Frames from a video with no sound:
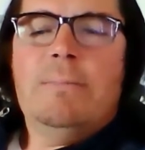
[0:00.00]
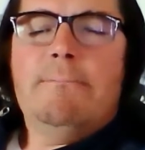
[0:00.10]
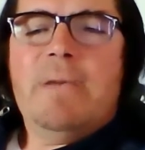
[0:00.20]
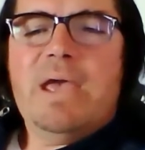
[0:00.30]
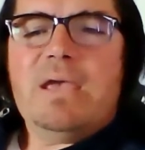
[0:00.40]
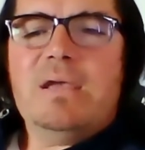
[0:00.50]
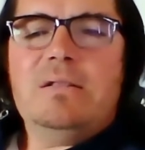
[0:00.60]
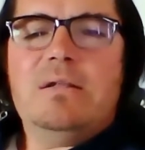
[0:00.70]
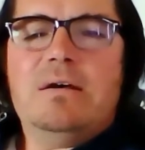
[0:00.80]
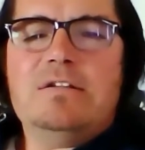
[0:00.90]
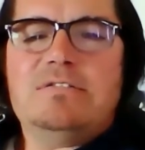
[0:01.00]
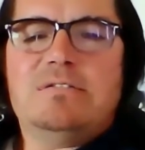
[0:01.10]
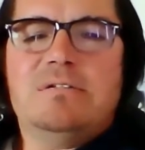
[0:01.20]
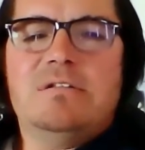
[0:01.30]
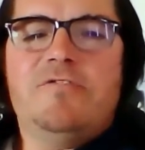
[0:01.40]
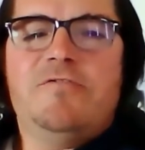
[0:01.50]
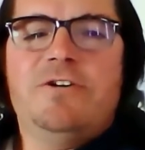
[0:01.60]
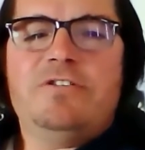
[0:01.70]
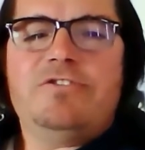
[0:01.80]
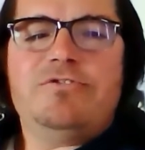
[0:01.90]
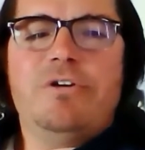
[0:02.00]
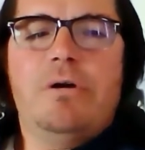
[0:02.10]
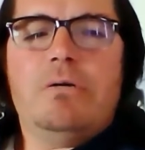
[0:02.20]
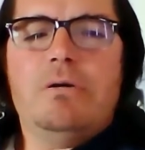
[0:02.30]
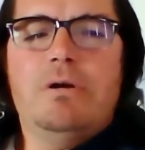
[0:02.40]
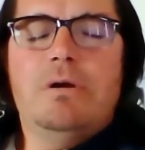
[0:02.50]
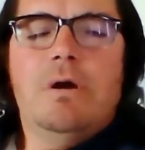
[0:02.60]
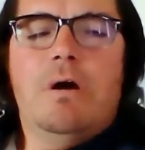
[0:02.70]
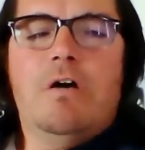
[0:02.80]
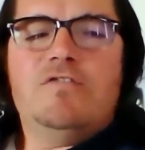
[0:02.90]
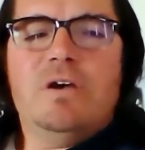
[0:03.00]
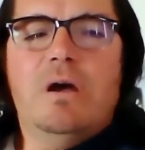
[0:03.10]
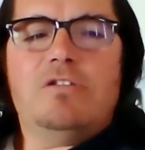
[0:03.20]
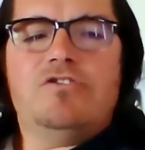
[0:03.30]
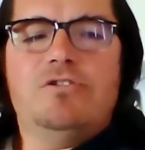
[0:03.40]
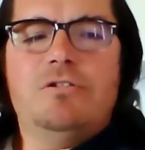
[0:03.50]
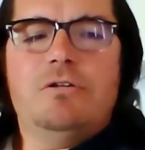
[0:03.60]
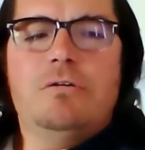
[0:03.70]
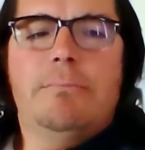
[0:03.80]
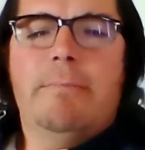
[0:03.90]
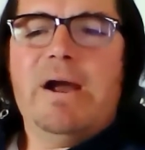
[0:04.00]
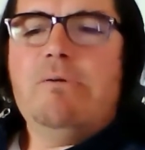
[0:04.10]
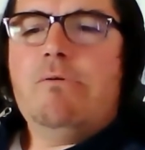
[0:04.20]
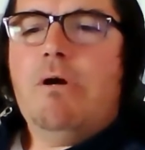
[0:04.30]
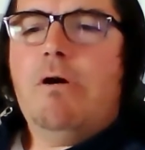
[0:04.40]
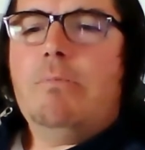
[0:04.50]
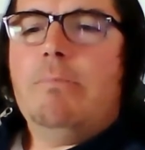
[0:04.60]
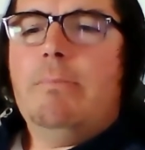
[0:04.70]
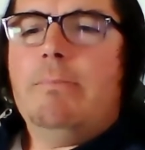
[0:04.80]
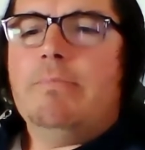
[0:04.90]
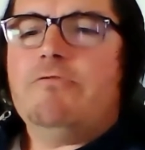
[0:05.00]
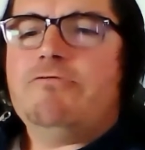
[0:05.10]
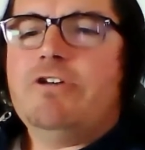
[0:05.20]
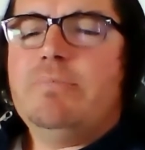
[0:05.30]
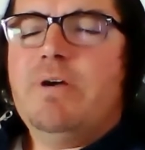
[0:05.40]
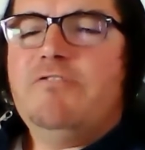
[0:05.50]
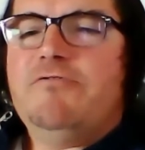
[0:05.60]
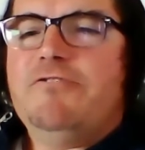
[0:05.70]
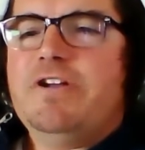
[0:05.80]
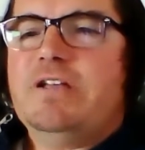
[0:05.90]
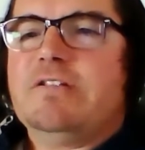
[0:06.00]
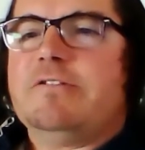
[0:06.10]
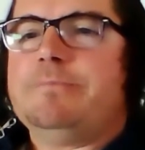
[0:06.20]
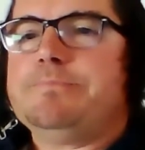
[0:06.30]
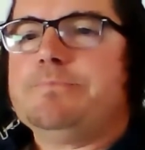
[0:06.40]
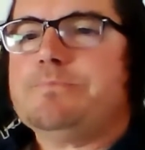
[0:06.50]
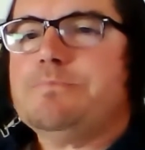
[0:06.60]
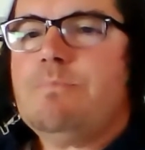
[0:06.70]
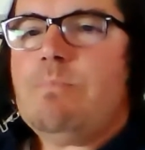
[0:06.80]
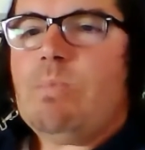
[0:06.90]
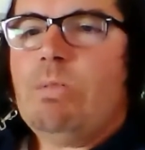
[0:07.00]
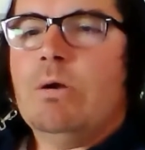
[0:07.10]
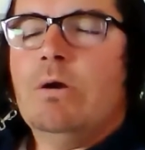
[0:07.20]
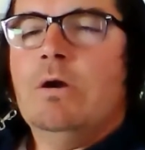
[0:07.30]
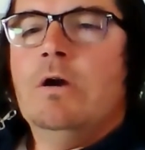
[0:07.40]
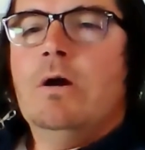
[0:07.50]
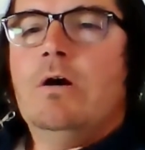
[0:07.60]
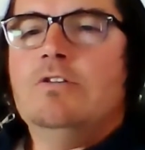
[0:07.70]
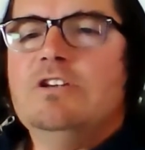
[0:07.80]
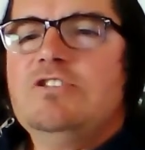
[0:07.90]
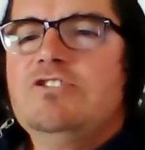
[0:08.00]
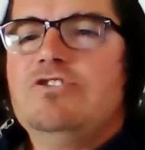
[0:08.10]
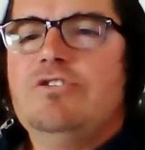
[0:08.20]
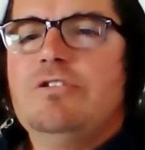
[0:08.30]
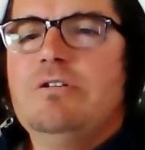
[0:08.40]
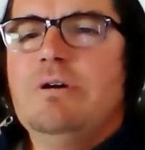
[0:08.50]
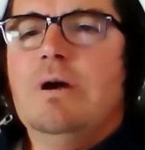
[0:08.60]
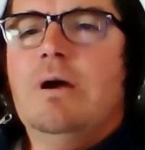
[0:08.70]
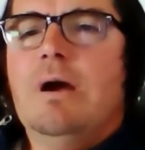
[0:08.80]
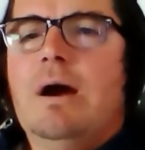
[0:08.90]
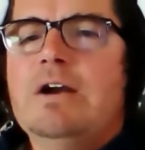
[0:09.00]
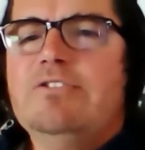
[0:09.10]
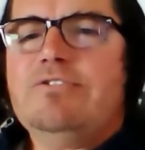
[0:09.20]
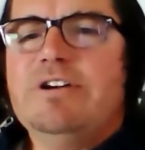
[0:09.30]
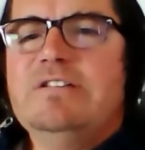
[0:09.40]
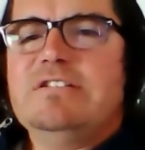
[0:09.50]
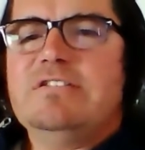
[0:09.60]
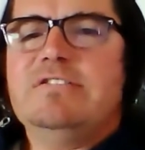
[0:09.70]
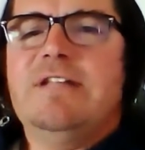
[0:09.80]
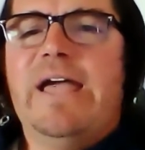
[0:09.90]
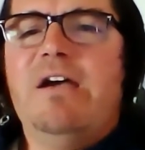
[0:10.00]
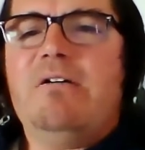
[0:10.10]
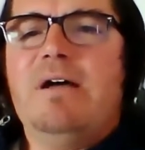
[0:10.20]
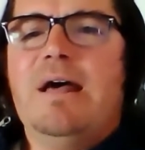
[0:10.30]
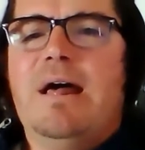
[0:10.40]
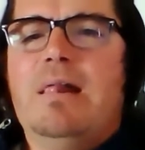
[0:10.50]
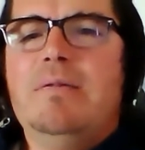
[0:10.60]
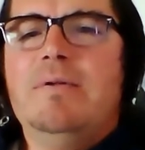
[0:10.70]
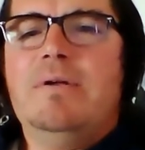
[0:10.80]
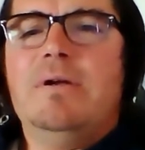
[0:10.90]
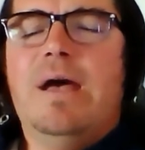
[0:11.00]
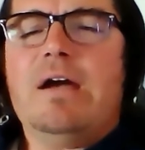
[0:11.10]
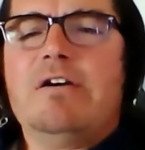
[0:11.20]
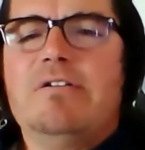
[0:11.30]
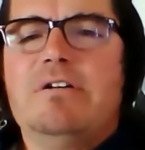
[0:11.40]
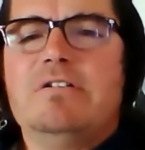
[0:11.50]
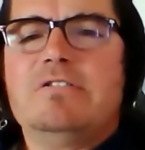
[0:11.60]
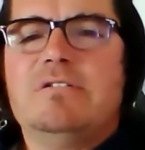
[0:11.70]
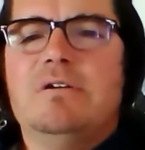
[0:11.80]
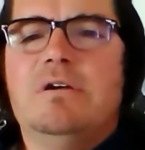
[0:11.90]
making thus the first stroke of the tour by rope, fret by fret. On this tour are traces diagonal across